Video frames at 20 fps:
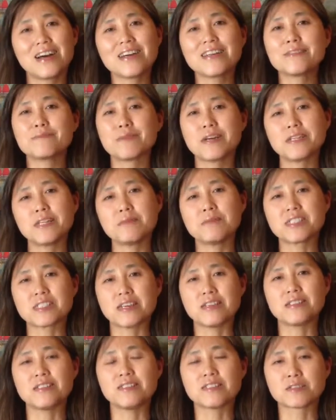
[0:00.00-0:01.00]
Hi, my name is
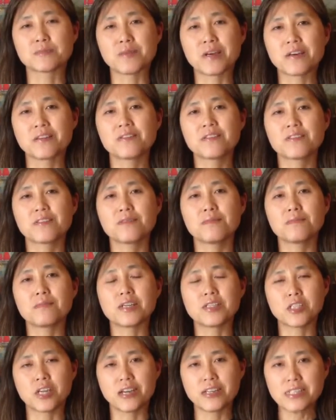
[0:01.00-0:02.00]
Icy Smith.
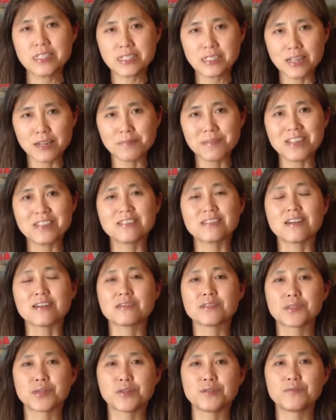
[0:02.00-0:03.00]
My Chinese name is
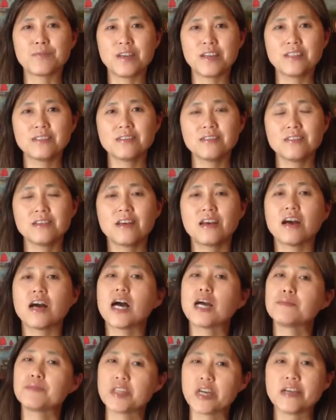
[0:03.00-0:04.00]
Dong Soi Bing.
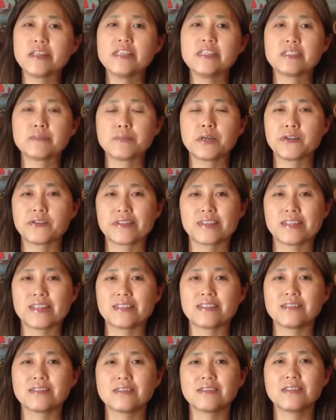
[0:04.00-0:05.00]
I'm Chinese
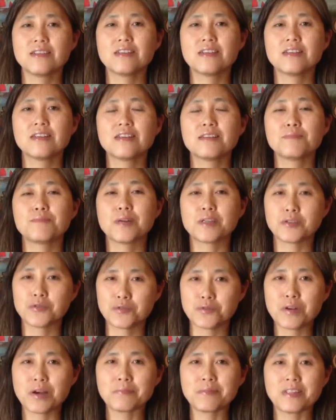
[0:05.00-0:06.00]
American, but
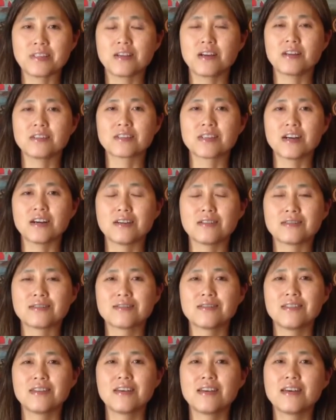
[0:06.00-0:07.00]
grew up in Hong Kong.
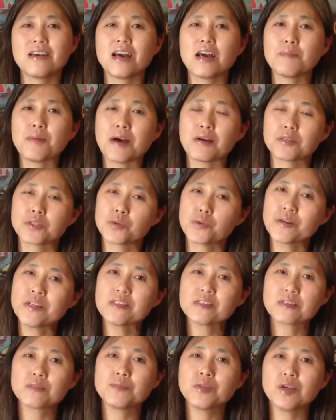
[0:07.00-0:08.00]
About
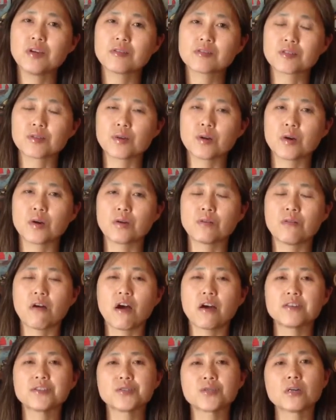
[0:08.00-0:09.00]
20-some years ago,
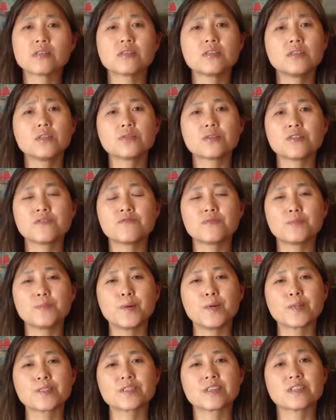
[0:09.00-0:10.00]
I started looking for
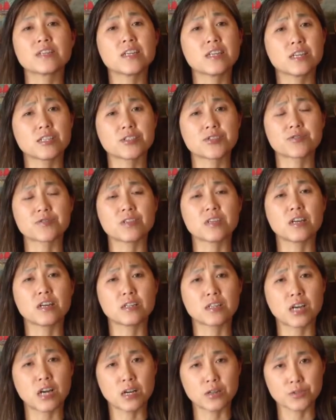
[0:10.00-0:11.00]
books on the history
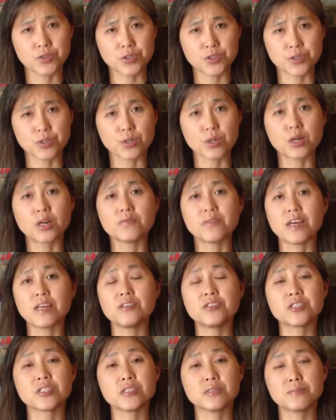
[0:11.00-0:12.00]
and culture of
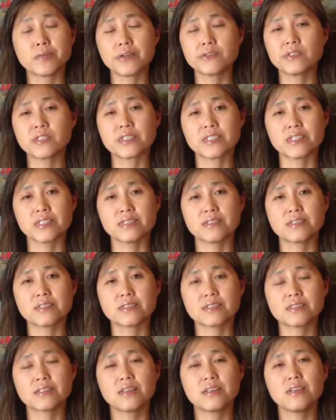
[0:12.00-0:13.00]
Asian
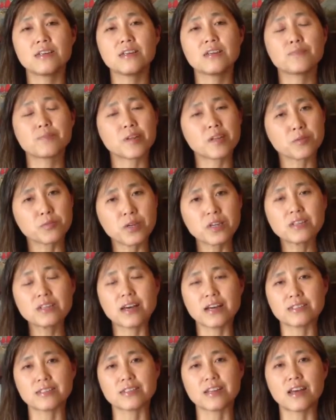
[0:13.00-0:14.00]
Americans, but I
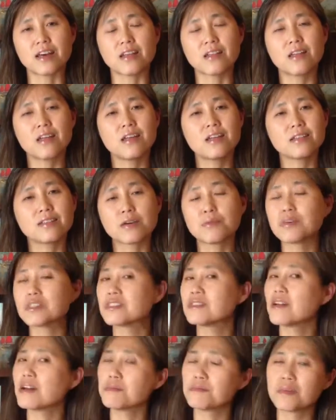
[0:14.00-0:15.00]
realized that there
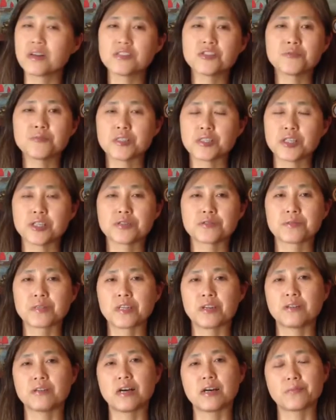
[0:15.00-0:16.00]
was not much
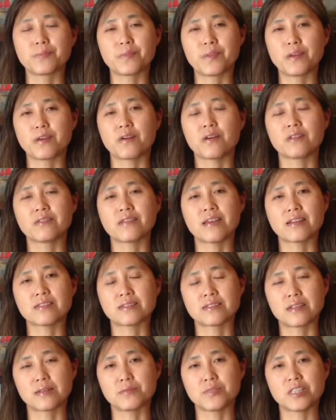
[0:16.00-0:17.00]
material out there on
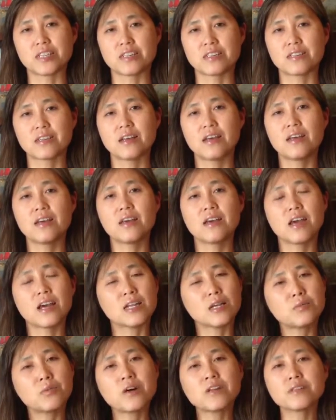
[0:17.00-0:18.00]
that subject,
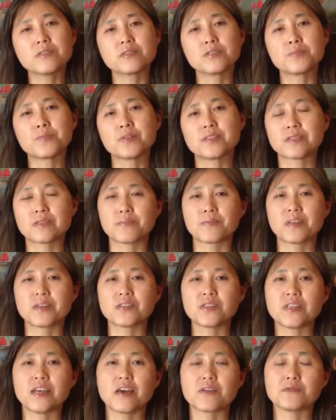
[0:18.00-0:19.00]
and I wanted to put
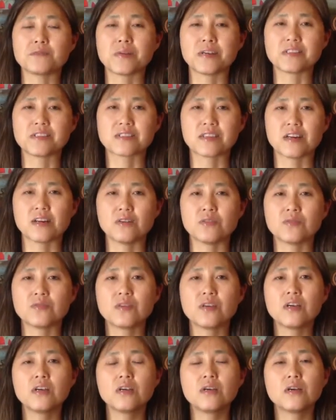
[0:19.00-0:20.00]
something together myself.
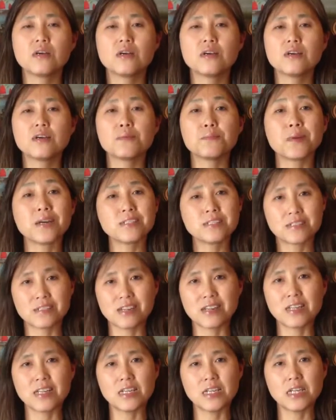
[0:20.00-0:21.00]
My
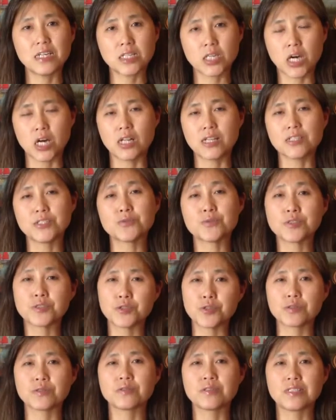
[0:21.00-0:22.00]
study in college was
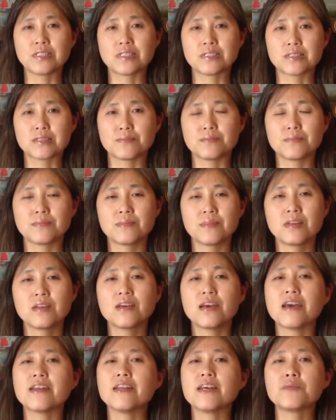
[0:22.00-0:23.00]
journalism,
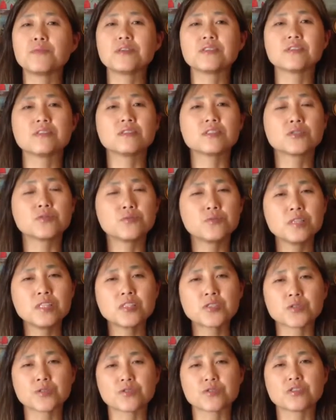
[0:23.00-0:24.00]
and it was this
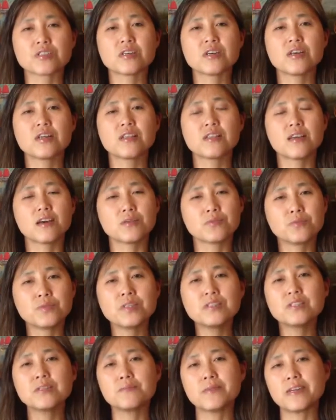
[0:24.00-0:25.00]
research that
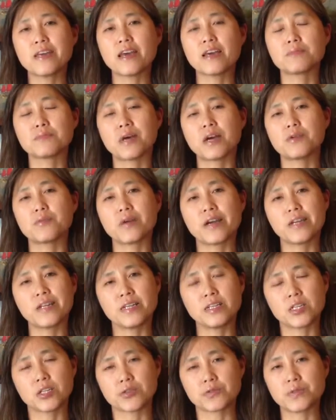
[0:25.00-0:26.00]
really began my
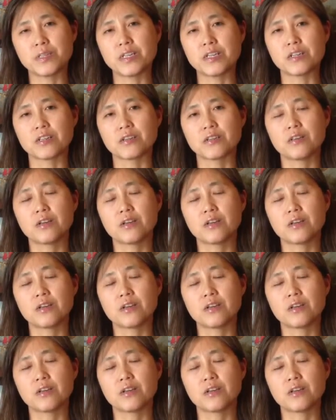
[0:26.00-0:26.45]
writing career.